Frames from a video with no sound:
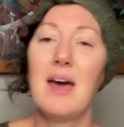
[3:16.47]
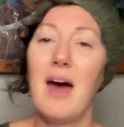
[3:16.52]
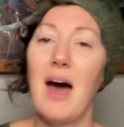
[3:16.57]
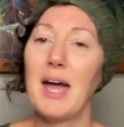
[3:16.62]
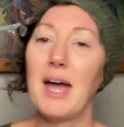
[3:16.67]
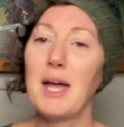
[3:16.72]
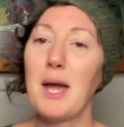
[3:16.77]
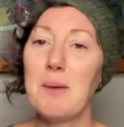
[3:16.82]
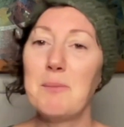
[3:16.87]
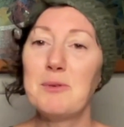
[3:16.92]

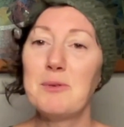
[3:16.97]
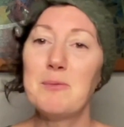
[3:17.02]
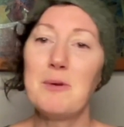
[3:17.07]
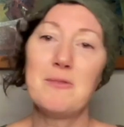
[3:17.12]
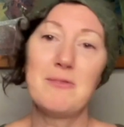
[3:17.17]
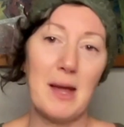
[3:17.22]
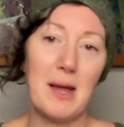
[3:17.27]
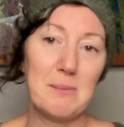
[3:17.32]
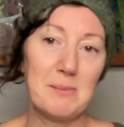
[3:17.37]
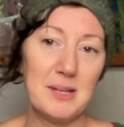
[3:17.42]
I come from a
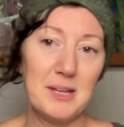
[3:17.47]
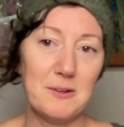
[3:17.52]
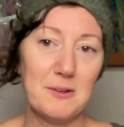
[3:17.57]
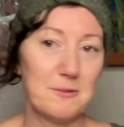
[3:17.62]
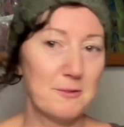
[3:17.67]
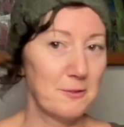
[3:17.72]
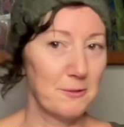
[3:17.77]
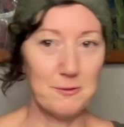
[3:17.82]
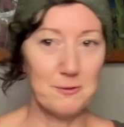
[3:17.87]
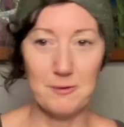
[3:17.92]
family
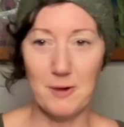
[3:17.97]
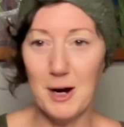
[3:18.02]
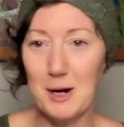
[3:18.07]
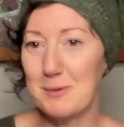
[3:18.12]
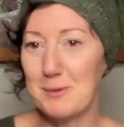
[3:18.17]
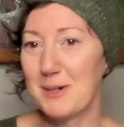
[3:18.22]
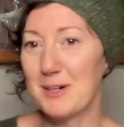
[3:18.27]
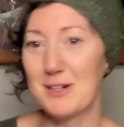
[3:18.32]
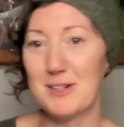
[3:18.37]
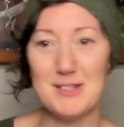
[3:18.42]
of
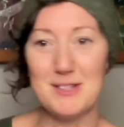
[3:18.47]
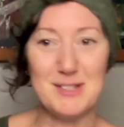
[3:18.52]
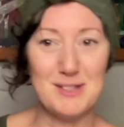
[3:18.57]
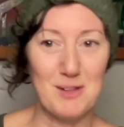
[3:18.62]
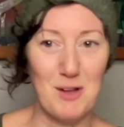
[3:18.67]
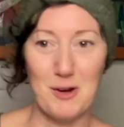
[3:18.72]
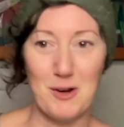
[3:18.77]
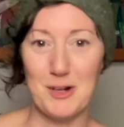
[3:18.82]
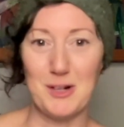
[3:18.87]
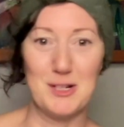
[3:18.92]
farmers,
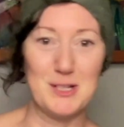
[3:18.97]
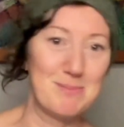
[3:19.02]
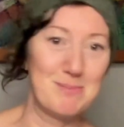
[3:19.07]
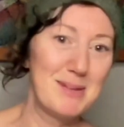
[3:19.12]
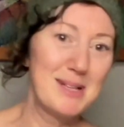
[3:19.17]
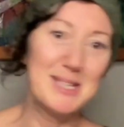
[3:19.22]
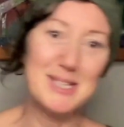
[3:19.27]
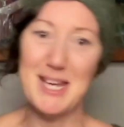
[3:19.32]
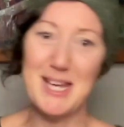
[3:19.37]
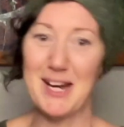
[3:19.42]
loggers,
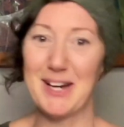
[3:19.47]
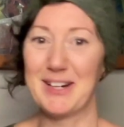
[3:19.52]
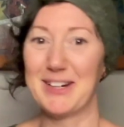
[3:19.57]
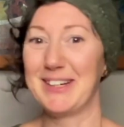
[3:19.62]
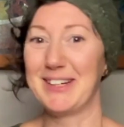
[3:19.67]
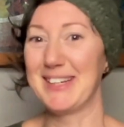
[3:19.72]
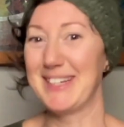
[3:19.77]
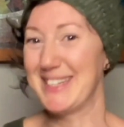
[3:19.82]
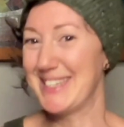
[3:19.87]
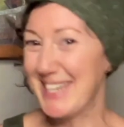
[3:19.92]

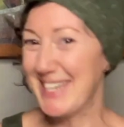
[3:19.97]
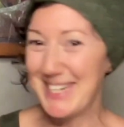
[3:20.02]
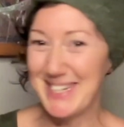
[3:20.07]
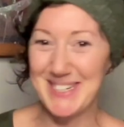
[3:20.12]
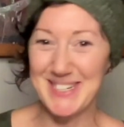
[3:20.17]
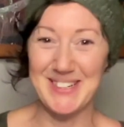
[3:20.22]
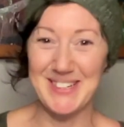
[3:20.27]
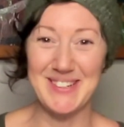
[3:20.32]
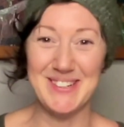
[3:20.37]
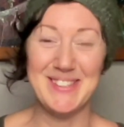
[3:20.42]
military, and
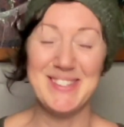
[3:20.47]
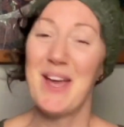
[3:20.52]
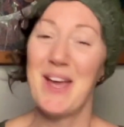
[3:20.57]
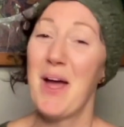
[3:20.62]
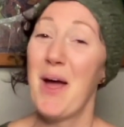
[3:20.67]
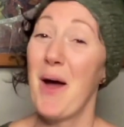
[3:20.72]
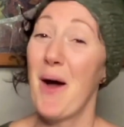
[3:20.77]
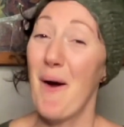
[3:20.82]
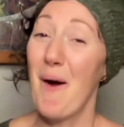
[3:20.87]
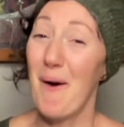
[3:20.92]
teachers,
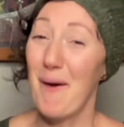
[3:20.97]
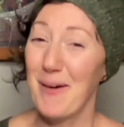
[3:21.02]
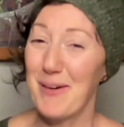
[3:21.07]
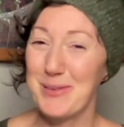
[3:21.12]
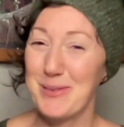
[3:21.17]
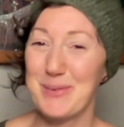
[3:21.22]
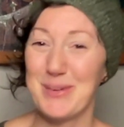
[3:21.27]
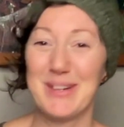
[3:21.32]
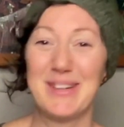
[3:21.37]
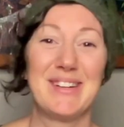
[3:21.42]

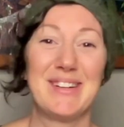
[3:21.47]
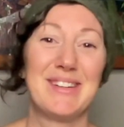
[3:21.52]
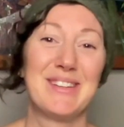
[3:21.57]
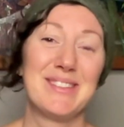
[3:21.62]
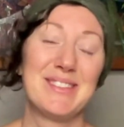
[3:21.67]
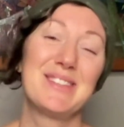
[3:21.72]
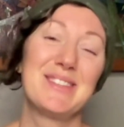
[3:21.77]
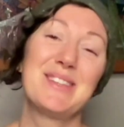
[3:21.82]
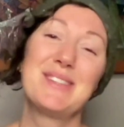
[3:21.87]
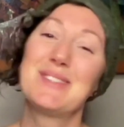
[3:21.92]
hard
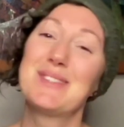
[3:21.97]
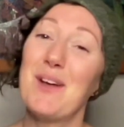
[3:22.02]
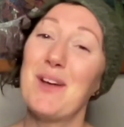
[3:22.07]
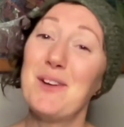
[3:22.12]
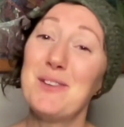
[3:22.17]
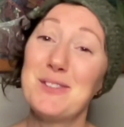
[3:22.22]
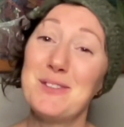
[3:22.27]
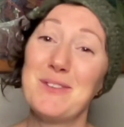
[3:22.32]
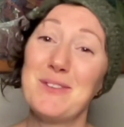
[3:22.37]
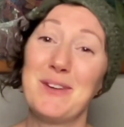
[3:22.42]
workers,
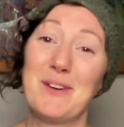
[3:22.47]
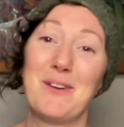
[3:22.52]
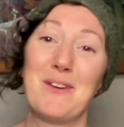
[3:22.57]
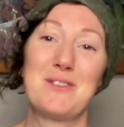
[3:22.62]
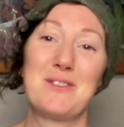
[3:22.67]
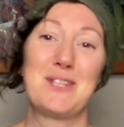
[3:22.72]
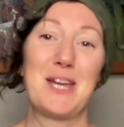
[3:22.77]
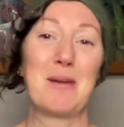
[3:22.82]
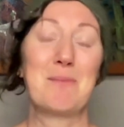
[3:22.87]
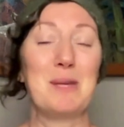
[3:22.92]
salt of the
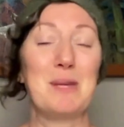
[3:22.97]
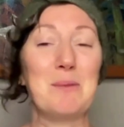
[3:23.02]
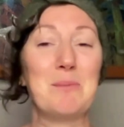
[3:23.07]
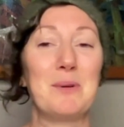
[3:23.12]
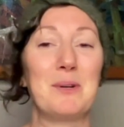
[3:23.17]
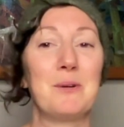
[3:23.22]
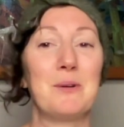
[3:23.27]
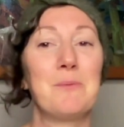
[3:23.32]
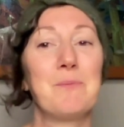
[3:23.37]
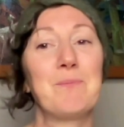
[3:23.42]
earth type
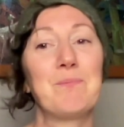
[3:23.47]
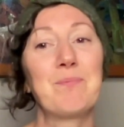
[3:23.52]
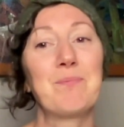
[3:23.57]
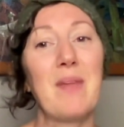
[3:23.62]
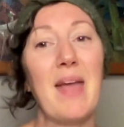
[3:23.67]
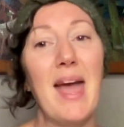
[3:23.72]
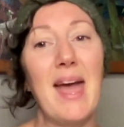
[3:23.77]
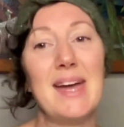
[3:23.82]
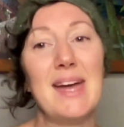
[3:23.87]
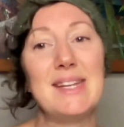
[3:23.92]
people.
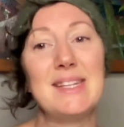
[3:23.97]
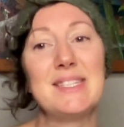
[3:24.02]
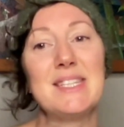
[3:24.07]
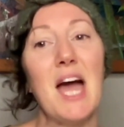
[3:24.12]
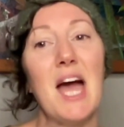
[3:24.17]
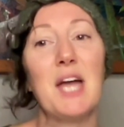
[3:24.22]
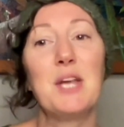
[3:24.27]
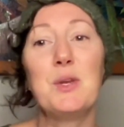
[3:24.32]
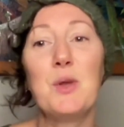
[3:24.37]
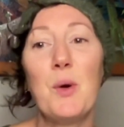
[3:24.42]
And
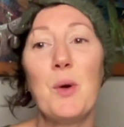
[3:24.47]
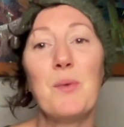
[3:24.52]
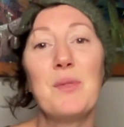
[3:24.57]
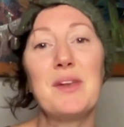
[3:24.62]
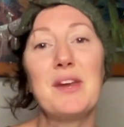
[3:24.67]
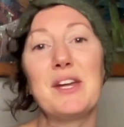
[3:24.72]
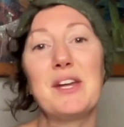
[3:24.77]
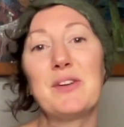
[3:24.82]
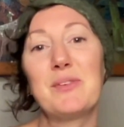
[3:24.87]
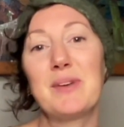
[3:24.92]
I know that
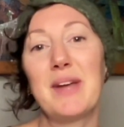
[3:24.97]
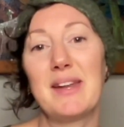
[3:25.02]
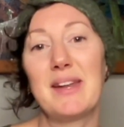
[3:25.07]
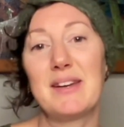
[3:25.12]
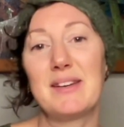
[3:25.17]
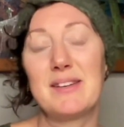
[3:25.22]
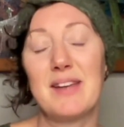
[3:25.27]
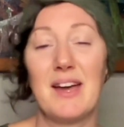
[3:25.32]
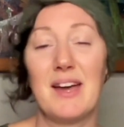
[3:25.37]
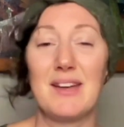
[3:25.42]
I
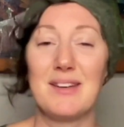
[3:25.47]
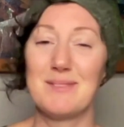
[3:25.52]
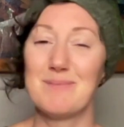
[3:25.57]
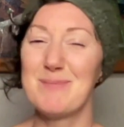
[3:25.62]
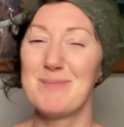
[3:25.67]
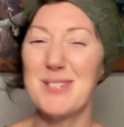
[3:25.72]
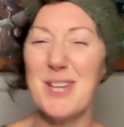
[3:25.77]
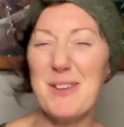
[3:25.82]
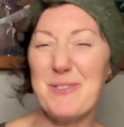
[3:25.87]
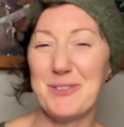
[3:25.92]
created a
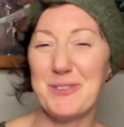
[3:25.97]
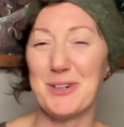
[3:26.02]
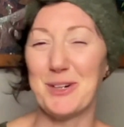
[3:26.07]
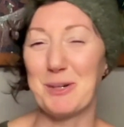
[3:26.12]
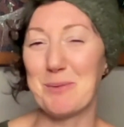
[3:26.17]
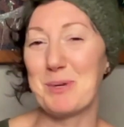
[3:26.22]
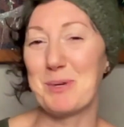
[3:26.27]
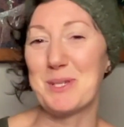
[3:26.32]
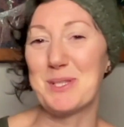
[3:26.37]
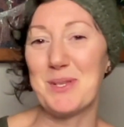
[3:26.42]
tough
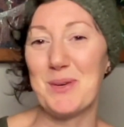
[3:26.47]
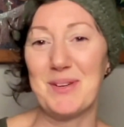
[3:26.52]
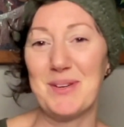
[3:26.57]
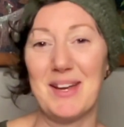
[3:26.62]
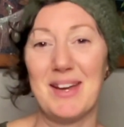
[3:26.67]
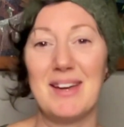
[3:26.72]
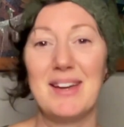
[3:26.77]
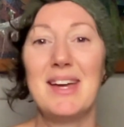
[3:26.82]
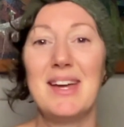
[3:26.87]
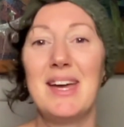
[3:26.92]
girl
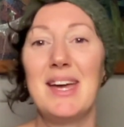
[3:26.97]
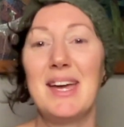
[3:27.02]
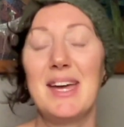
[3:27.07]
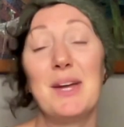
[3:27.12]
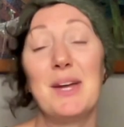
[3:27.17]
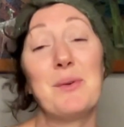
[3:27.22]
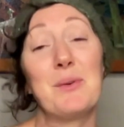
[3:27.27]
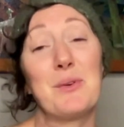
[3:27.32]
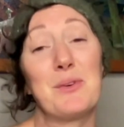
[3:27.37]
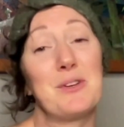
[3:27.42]
persona
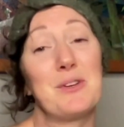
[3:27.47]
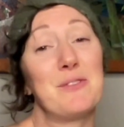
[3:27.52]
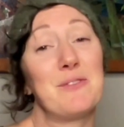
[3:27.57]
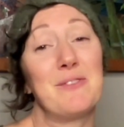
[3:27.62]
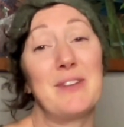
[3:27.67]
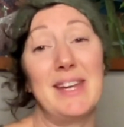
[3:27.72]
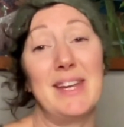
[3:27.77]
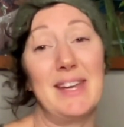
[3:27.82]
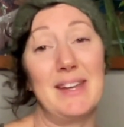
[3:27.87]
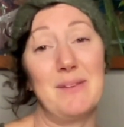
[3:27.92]
in order to
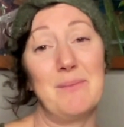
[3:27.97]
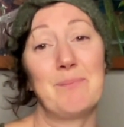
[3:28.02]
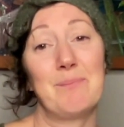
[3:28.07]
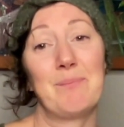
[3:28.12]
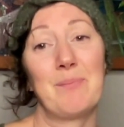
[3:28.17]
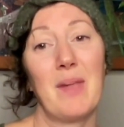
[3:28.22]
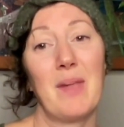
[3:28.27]
fit in.